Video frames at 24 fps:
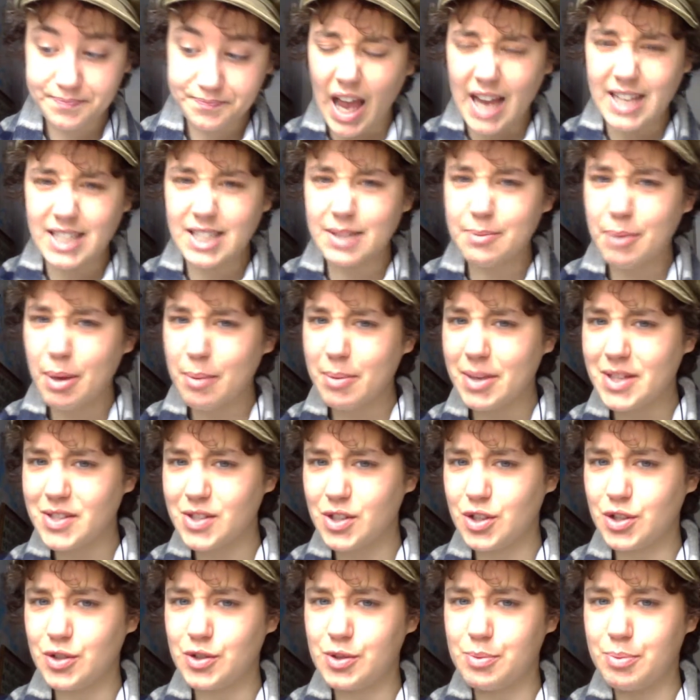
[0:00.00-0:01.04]
I did my best
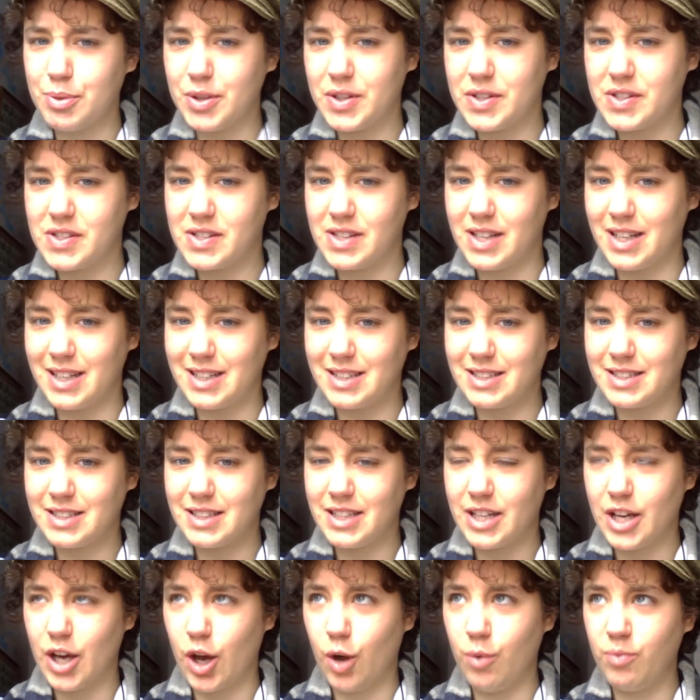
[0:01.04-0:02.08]
to choose books that
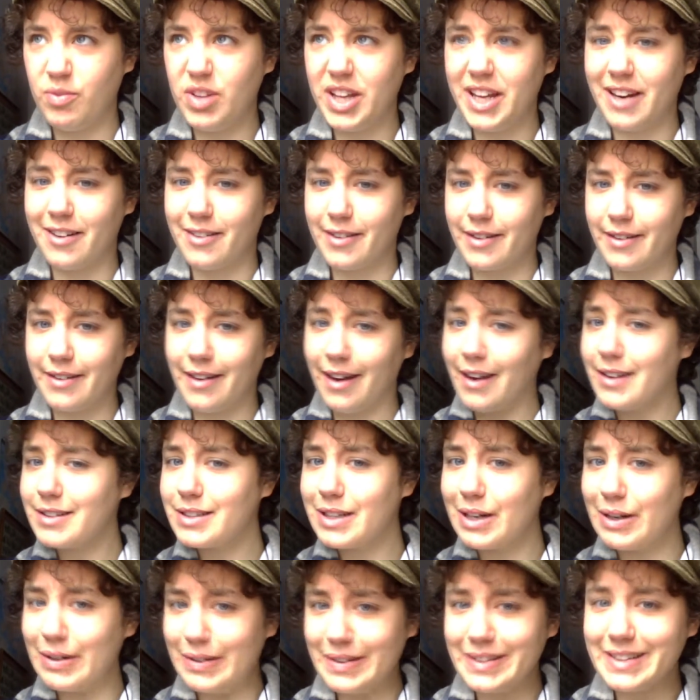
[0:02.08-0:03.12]
hopefully are
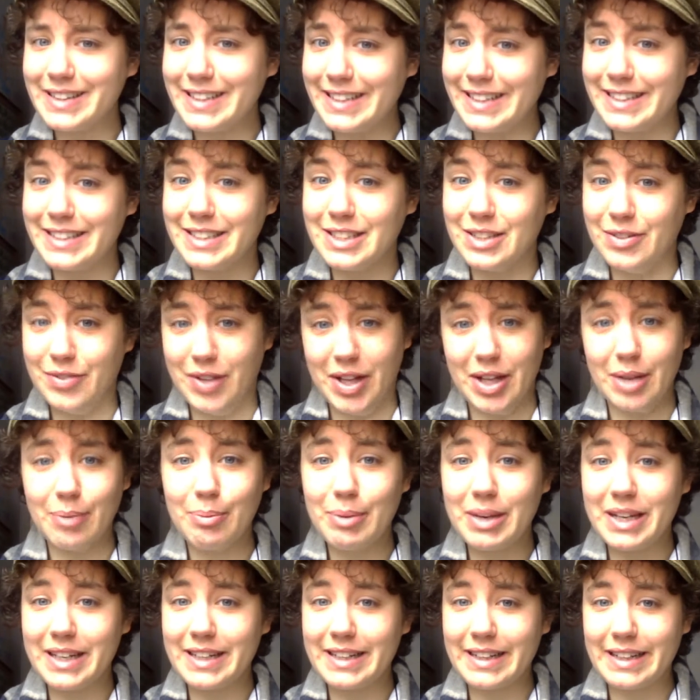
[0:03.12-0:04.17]
not currently in
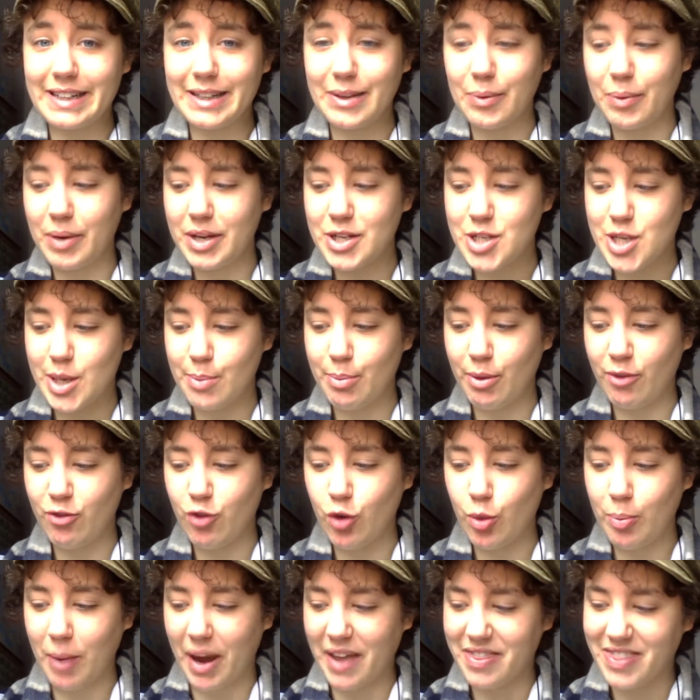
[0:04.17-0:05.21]
development in any way, shape, or
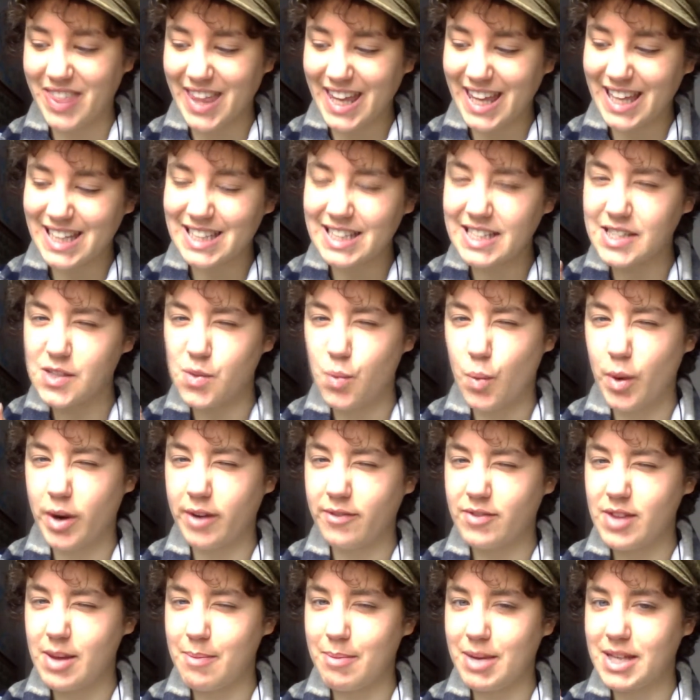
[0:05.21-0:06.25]
form. I think at least
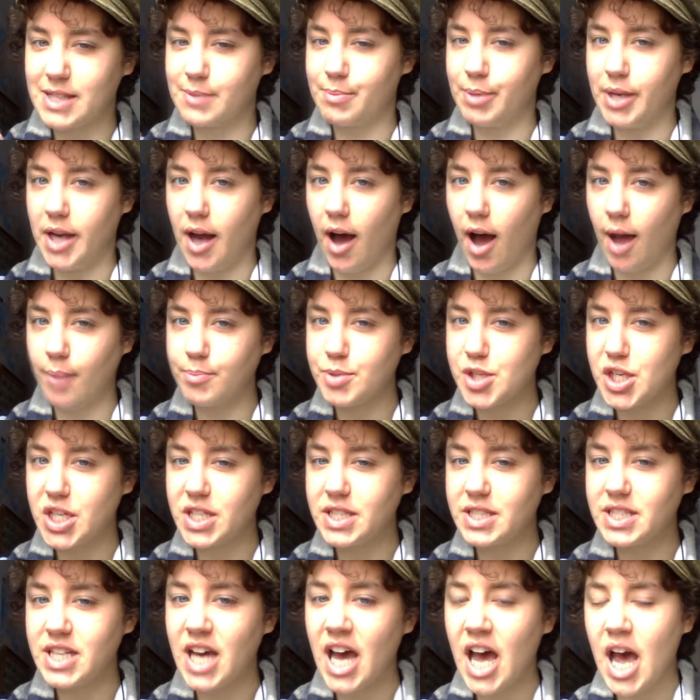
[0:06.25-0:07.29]
one of them has been
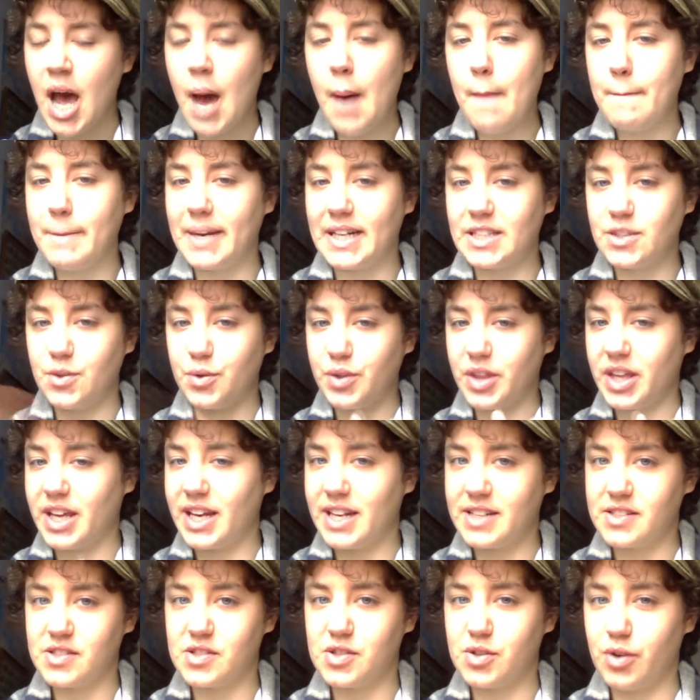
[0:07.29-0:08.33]
optioned, but I don't
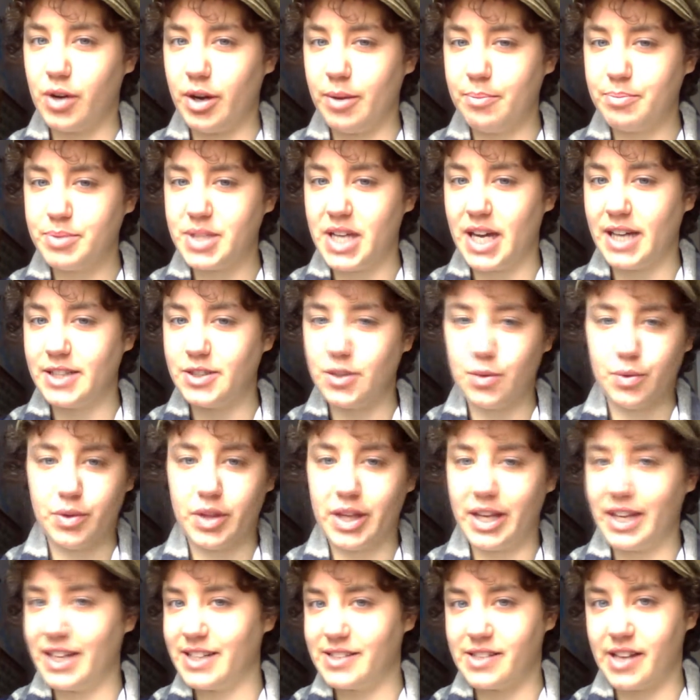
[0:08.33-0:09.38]
think it has a script, I don't
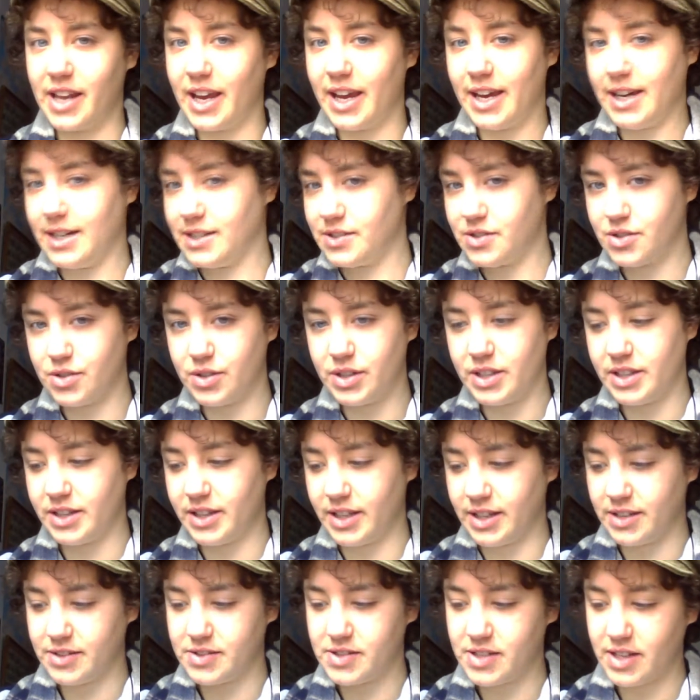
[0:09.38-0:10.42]
think it has a cast or
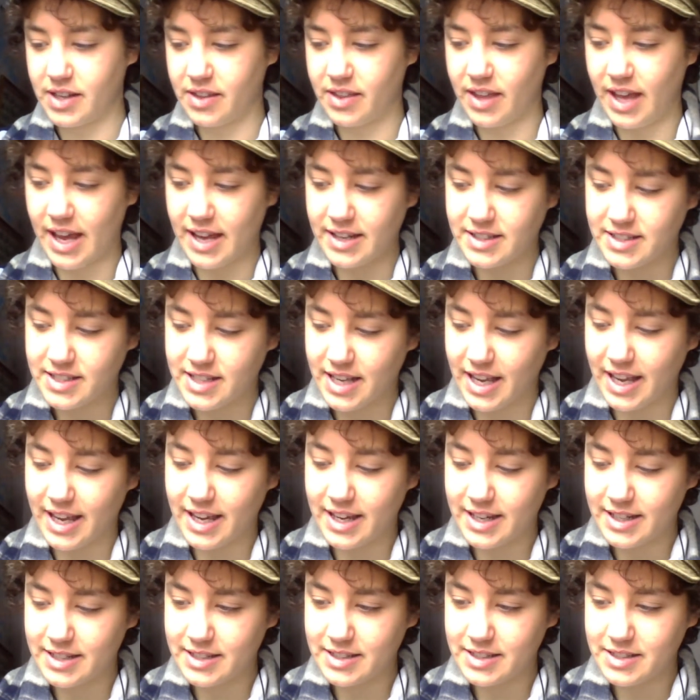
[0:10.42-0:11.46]
anything else like that.
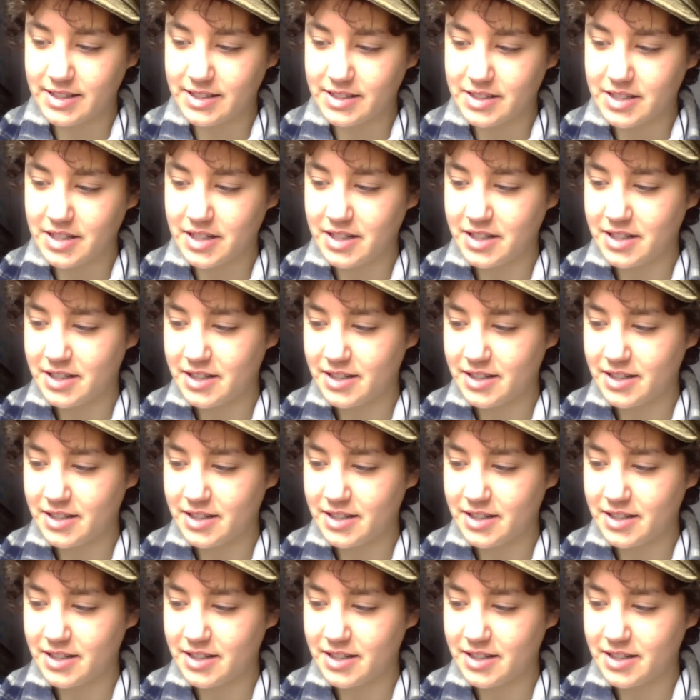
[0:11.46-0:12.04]
And